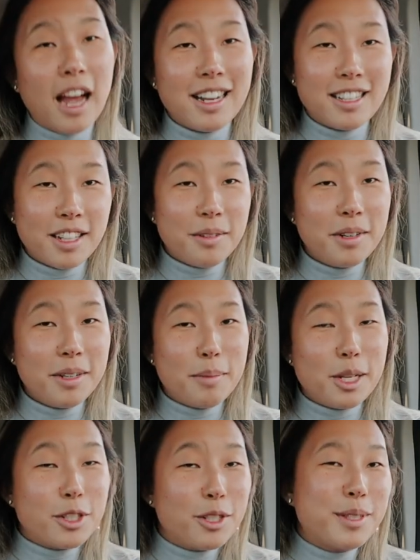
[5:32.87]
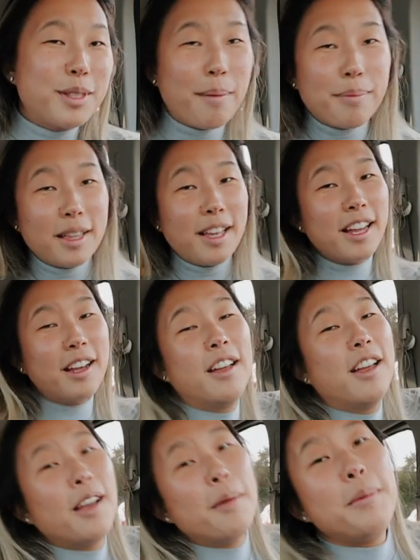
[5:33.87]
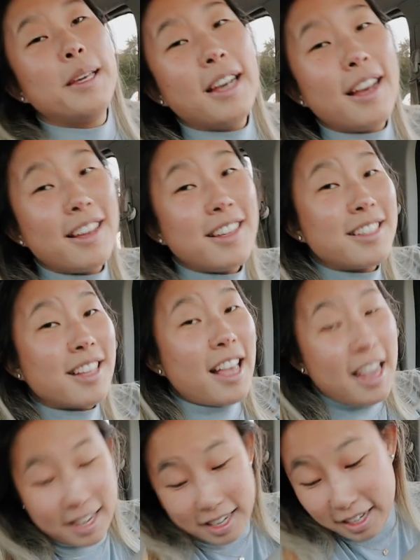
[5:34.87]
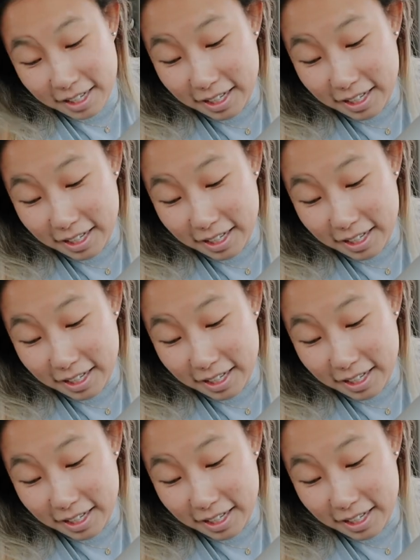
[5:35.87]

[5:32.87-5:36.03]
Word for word: I did want to mention something because like